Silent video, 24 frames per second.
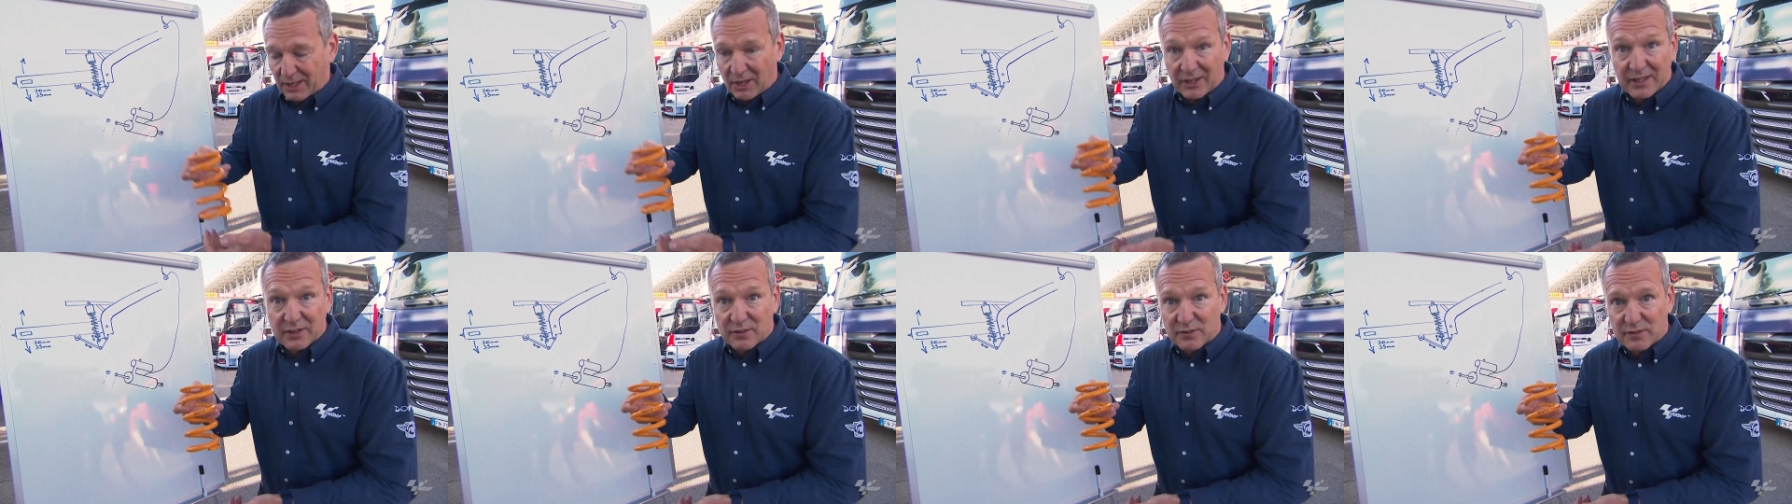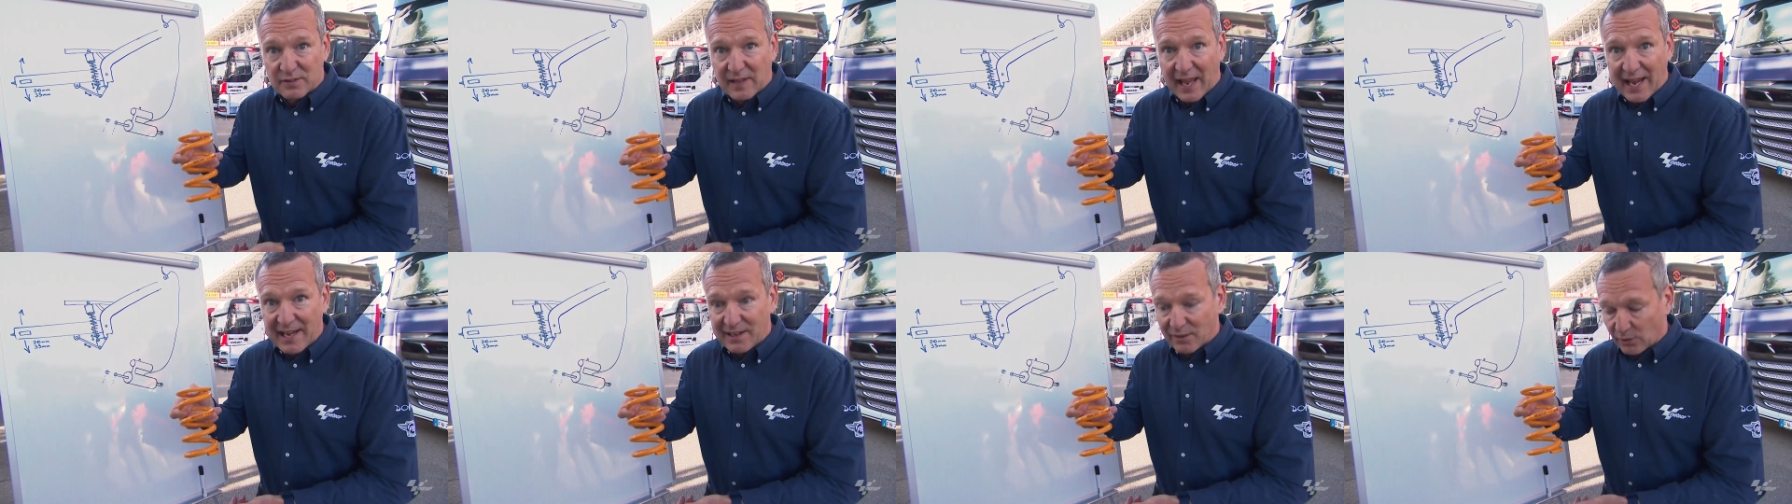I could
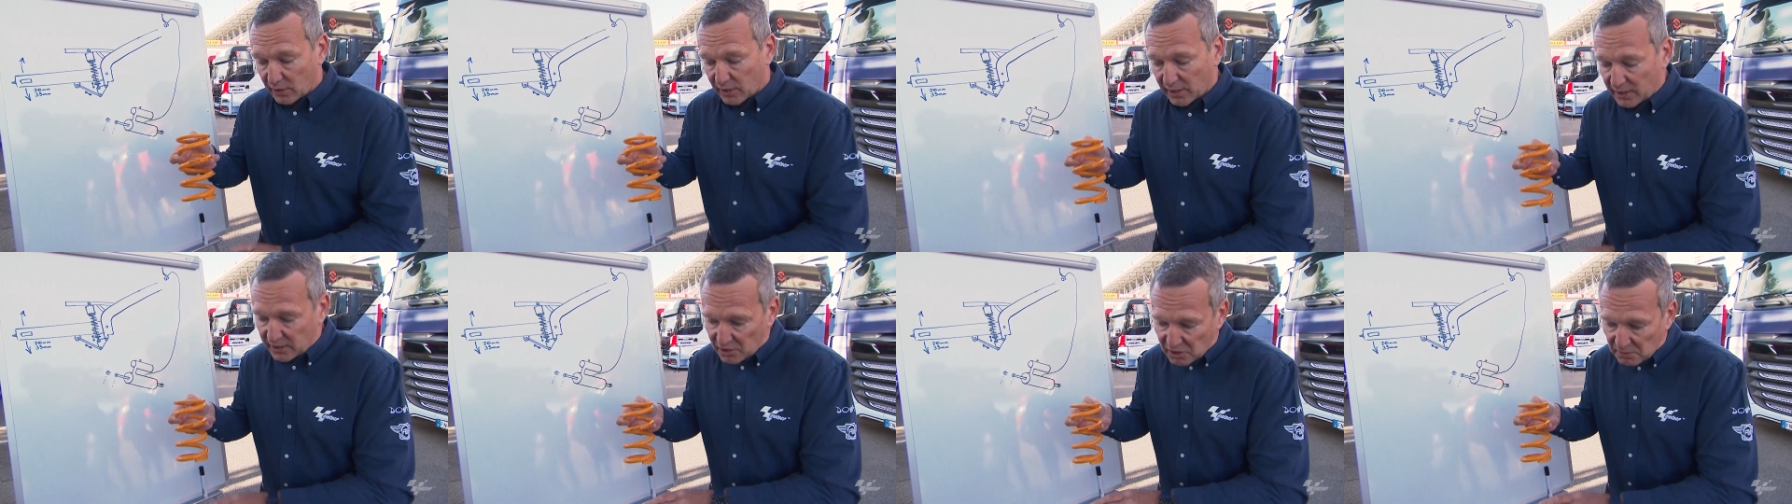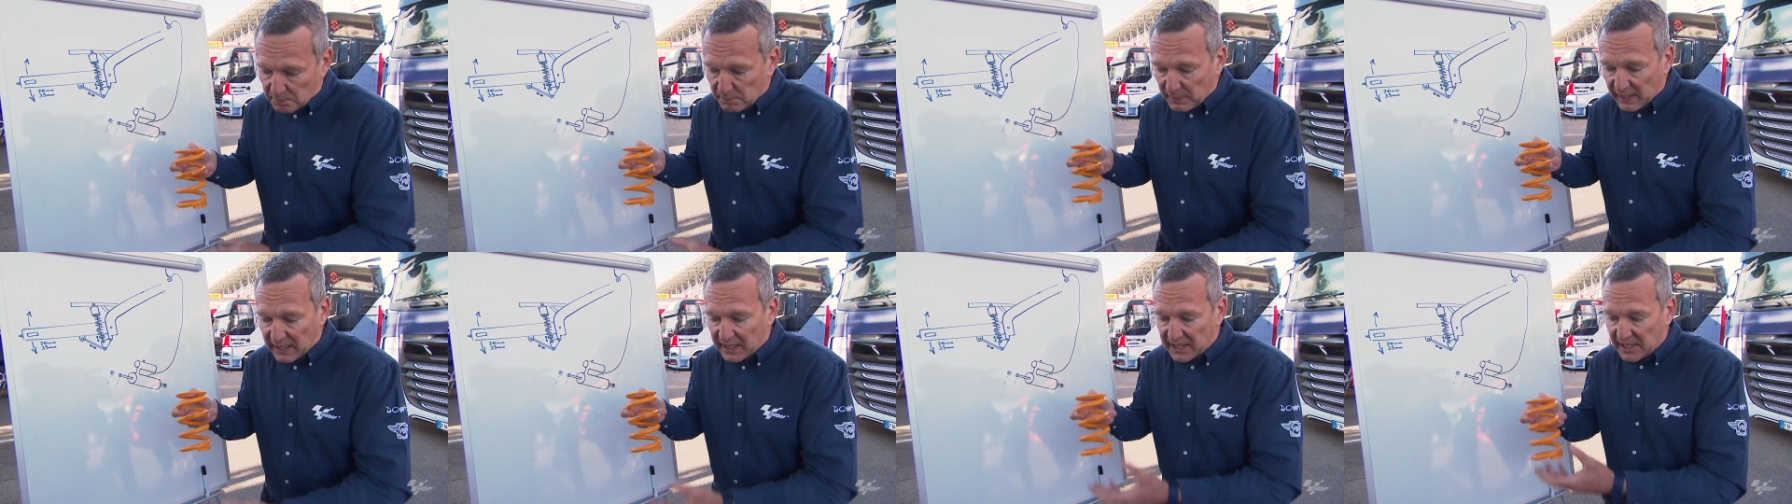stand on it and you
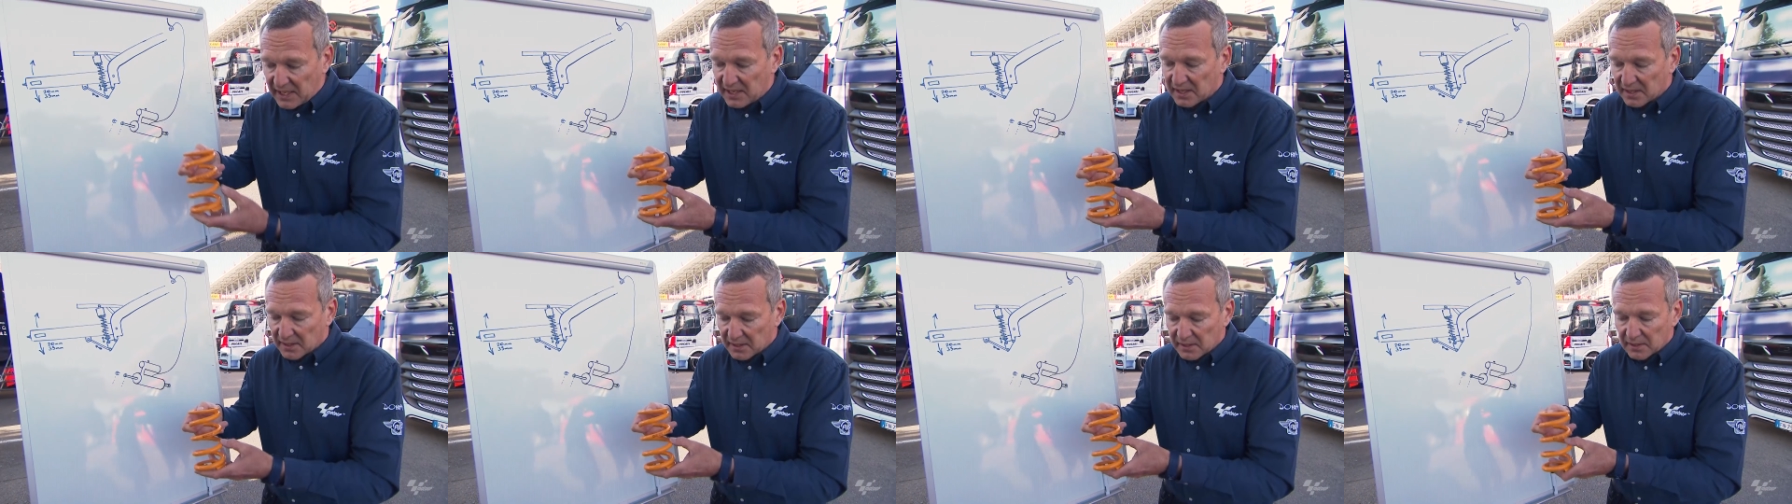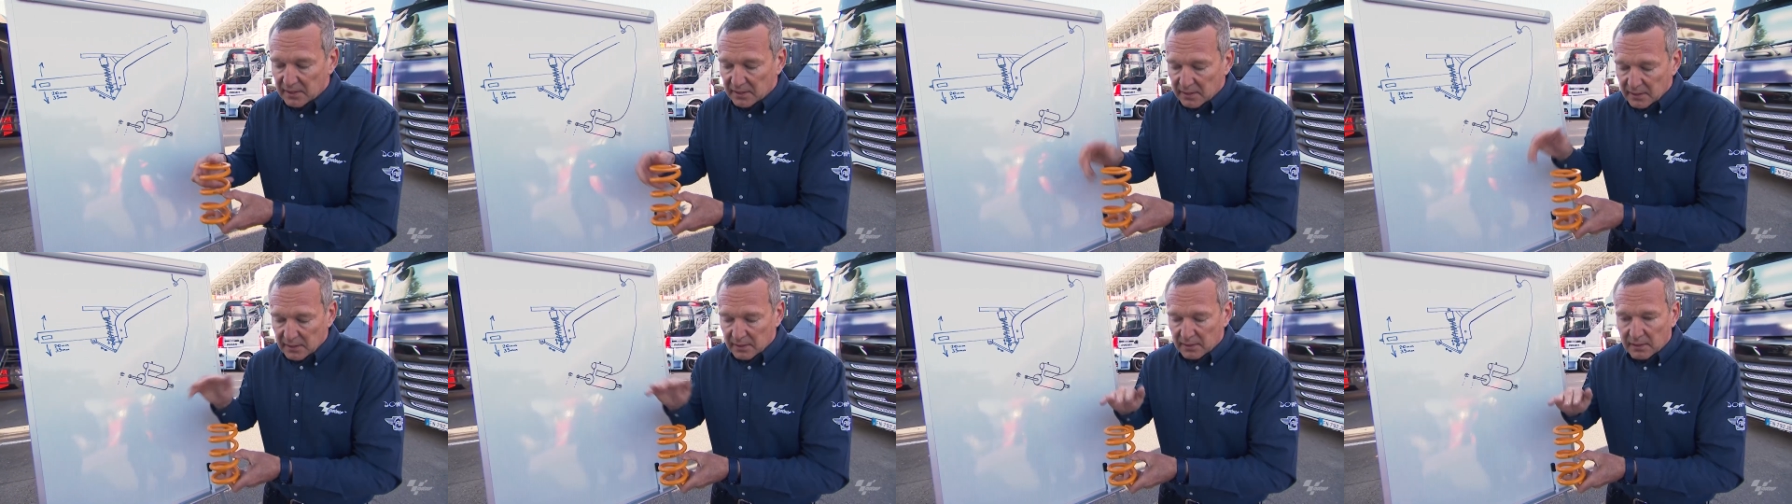barely
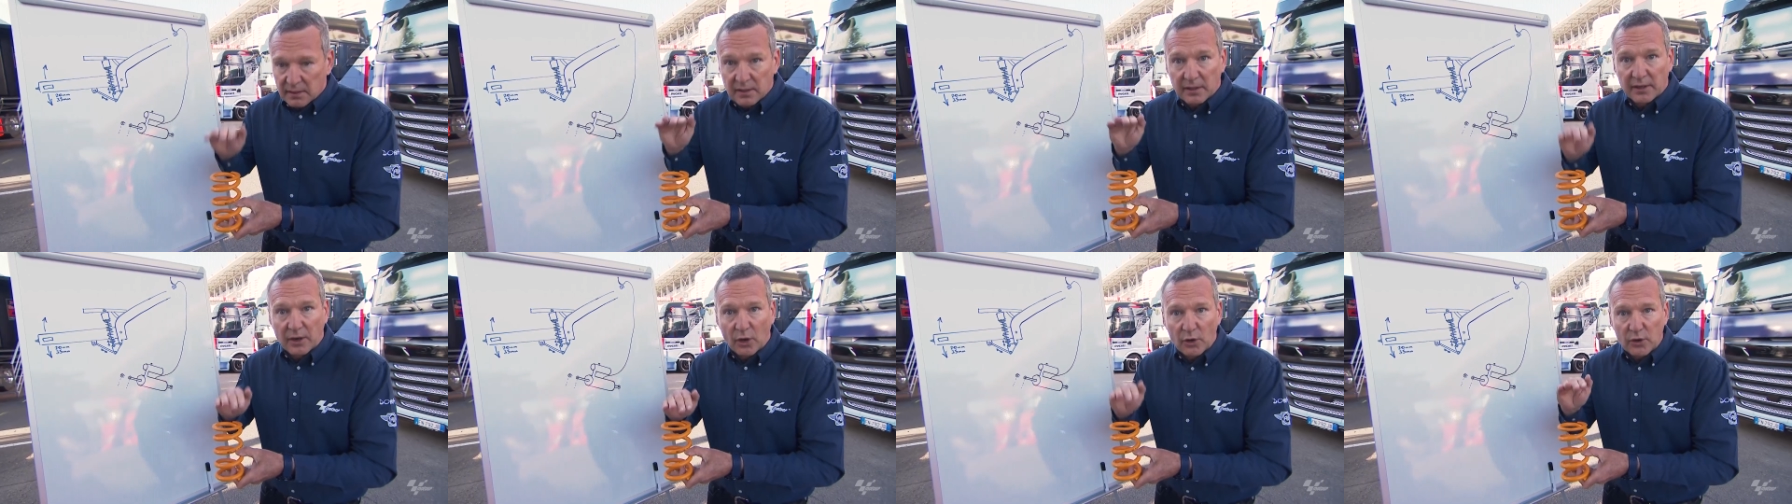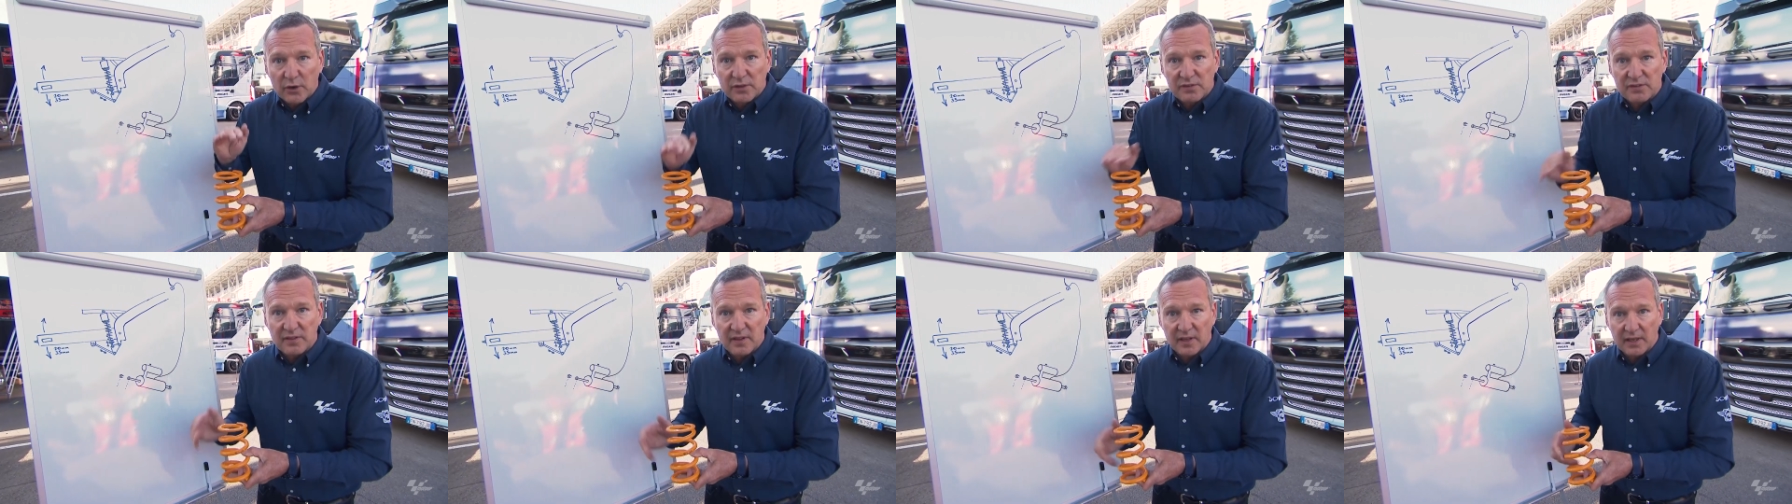
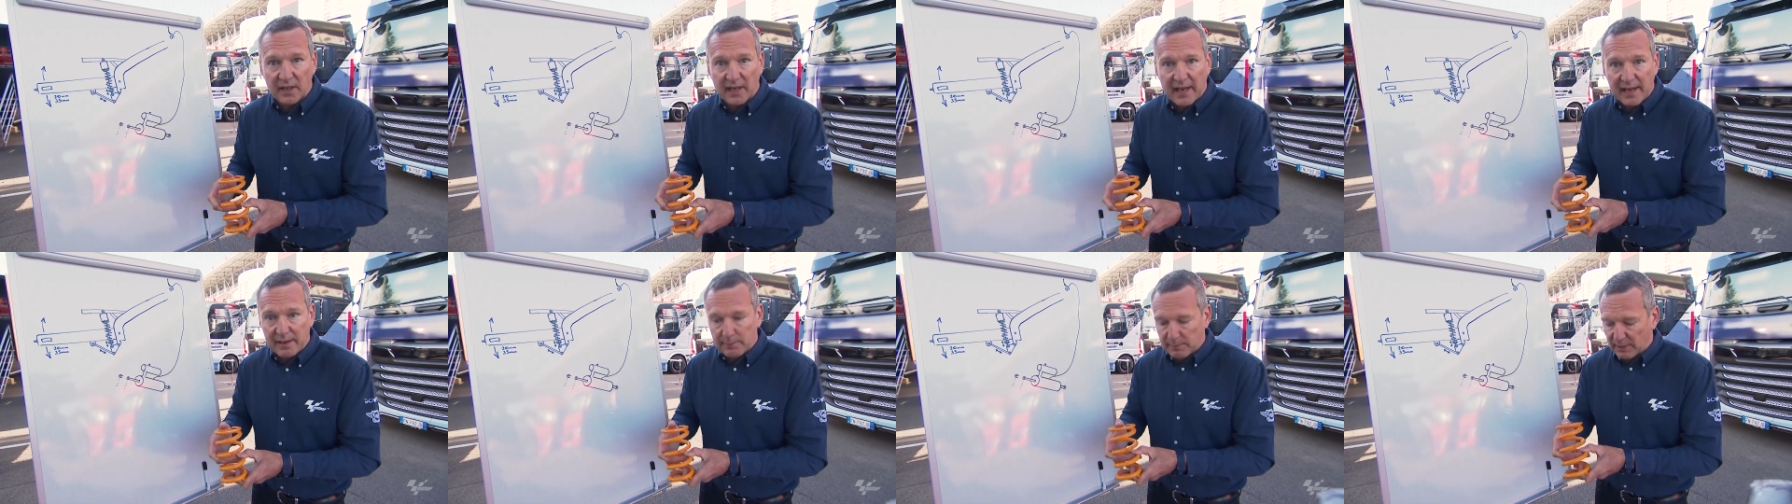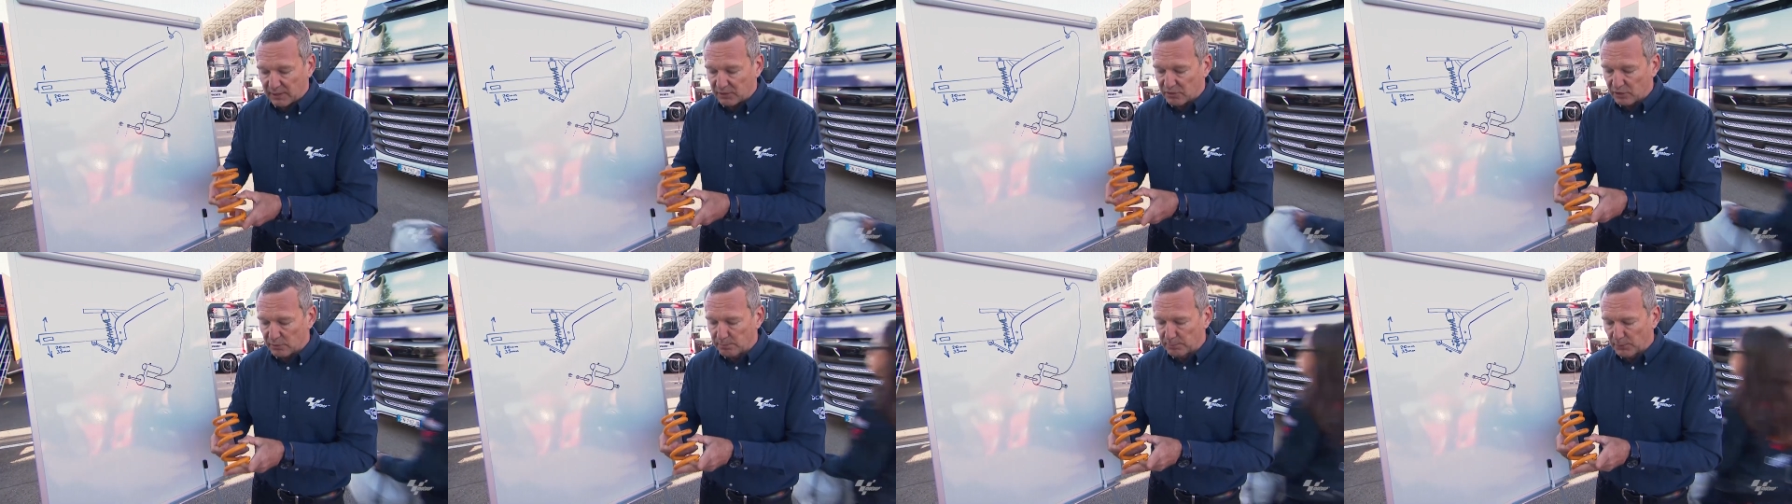notice the, how
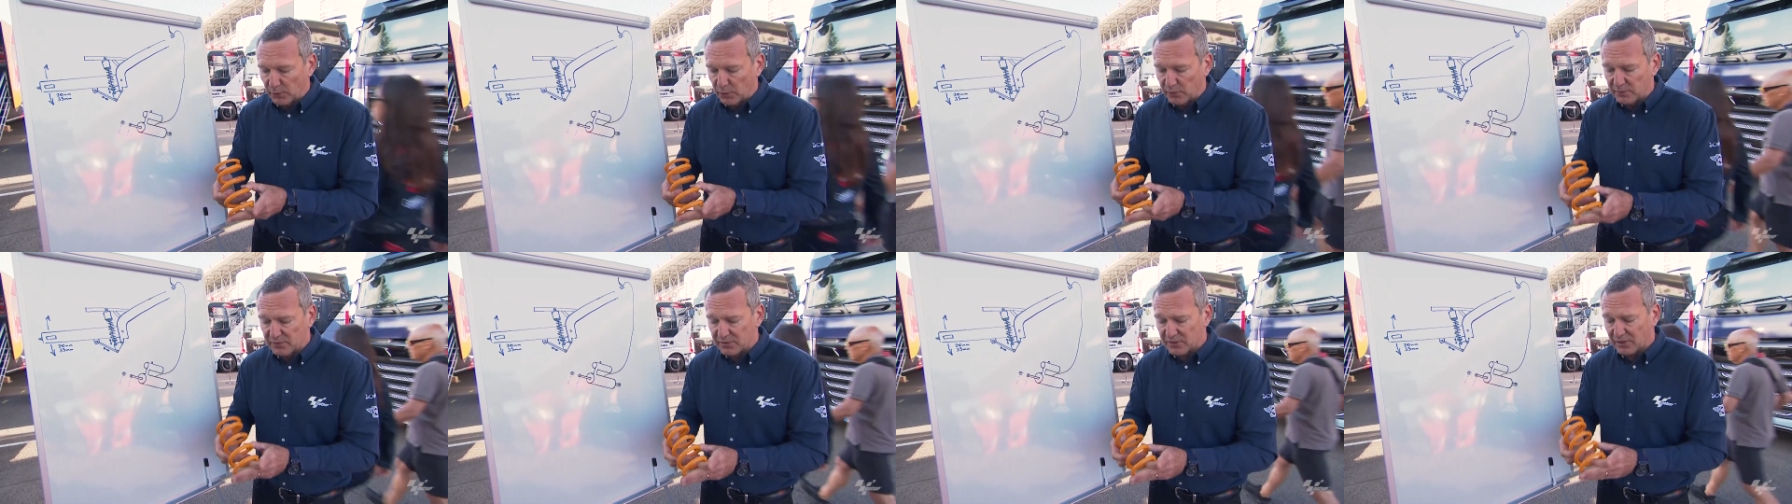much it moves.